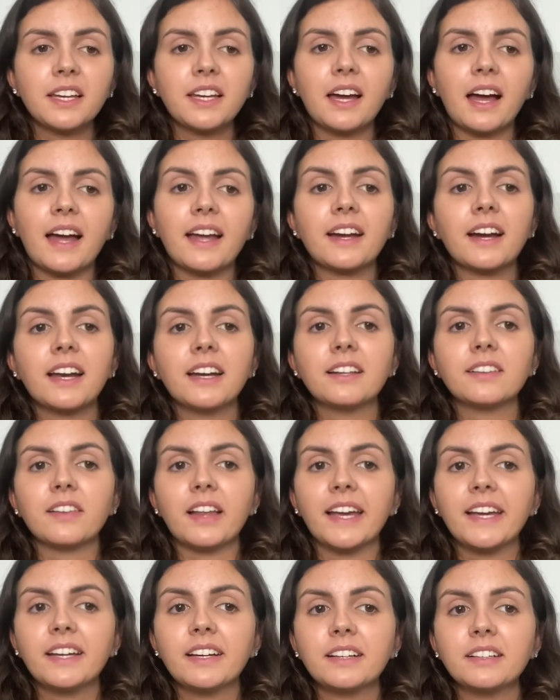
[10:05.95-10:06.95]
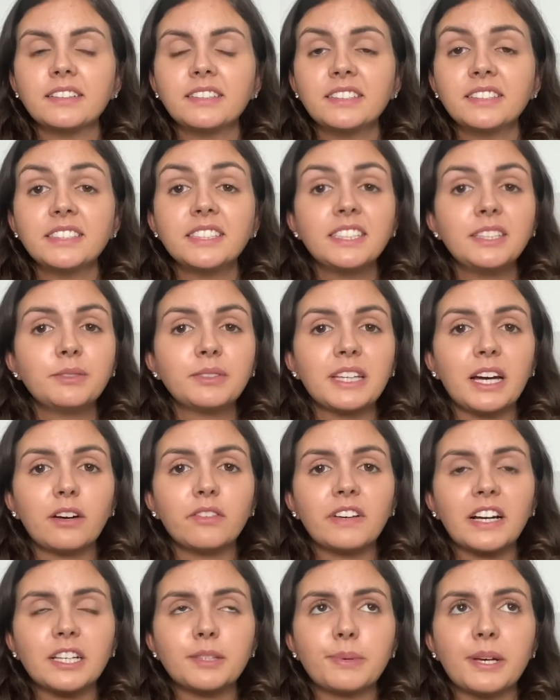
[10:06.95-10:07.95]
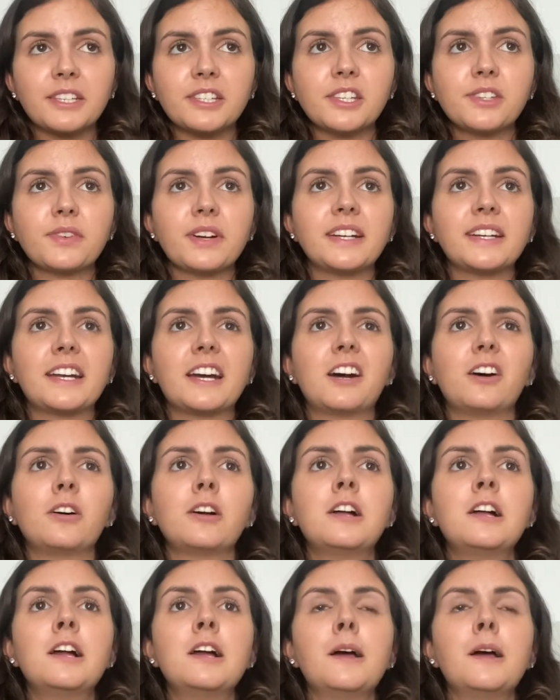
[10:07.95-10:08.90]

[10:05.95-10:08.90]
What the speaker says: I kind of like Disney without fast passes right now